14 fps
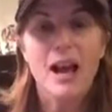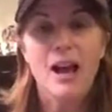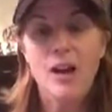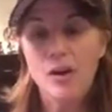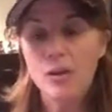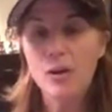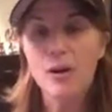
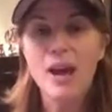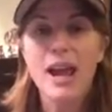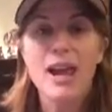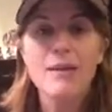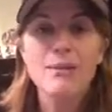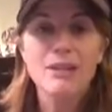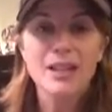who are
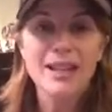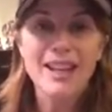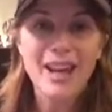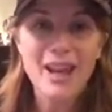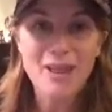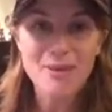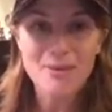able to
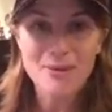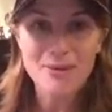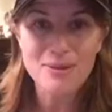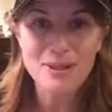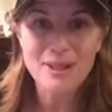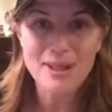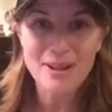get through
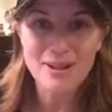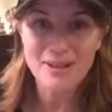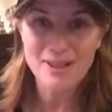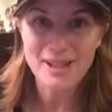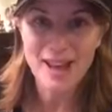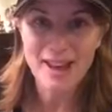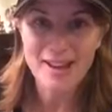to the other
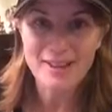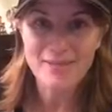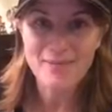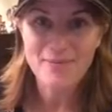side.